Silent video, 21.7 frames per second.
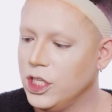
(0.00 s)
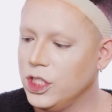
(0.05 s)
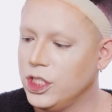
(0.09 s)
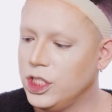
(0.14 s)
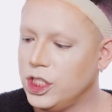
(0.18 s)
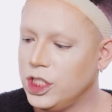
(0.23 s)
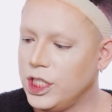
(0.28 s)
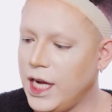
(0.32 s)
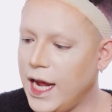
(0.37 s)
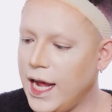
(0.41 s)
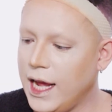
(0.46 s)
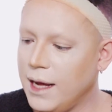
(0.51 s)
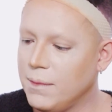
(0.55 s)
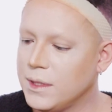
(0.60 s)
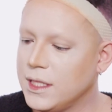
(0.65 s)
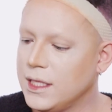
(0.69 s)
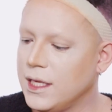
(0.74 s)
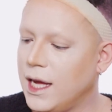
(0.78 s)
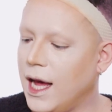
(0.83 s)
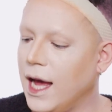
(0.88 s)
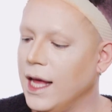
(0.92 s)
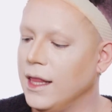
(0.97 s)

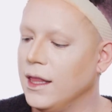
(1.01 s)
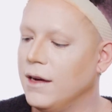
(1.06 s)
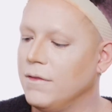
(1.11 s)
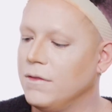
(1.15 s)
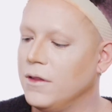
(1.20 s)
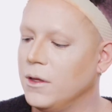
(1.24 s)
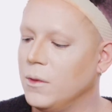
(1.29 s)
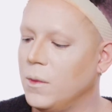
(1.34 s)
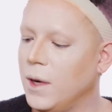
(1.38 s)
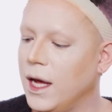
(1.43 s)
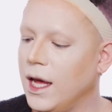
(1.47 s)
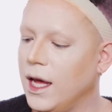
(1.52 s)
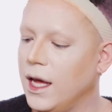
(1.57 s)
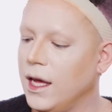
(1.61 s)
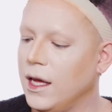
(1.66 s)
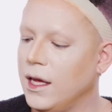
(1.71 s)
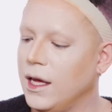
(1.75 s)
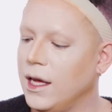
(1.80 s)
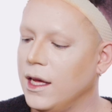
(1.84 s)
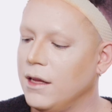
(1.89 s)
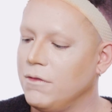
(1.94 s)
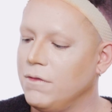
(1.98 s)
shaped. I love the
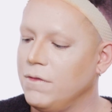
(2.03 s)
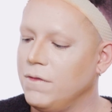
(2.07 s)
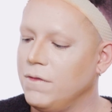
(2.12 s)
way it